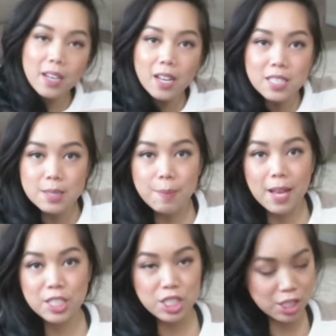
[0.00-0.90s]
Gotta
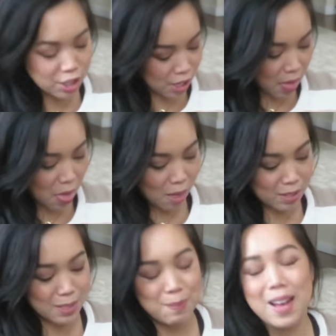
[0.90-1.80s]
smash it.
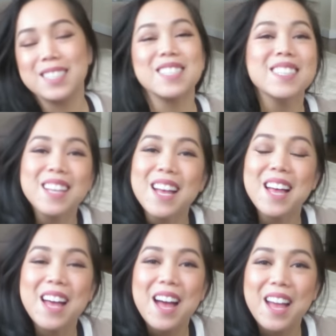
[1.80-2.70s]
Ugh, smash.
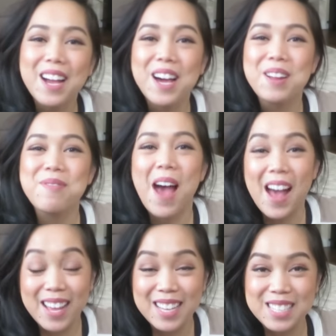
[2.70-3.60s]
I got a
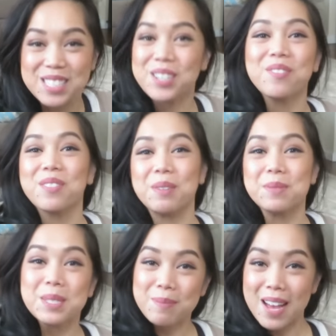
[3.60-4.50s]
package from
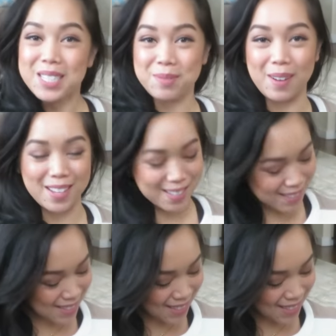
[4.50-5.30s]
Smashbox.